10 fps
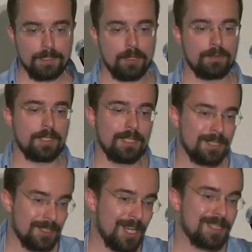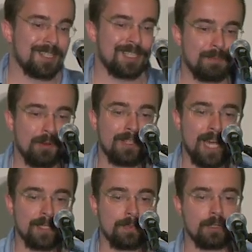So this is just the tip of the
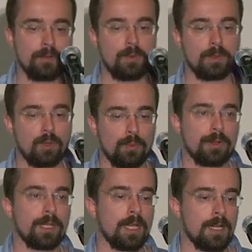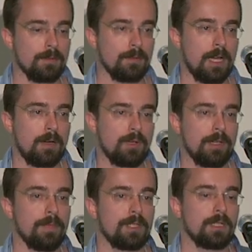iceberg of what we're working on. Uh, we're
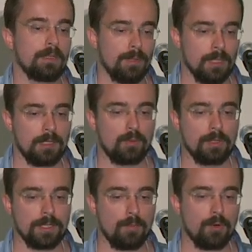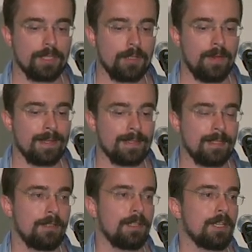in a mission to build the world's most advanced
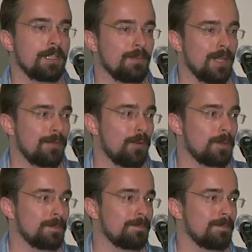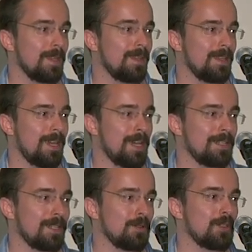cell detection platform,
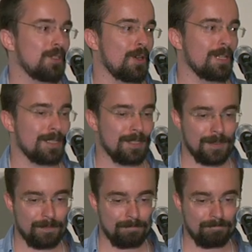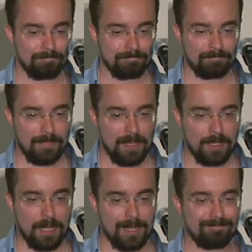and uh, you should join us.
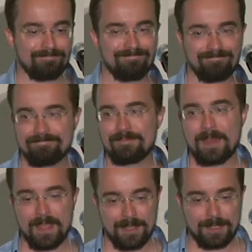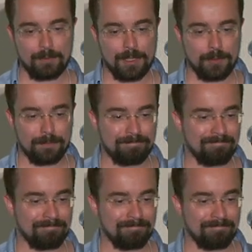Uh, want to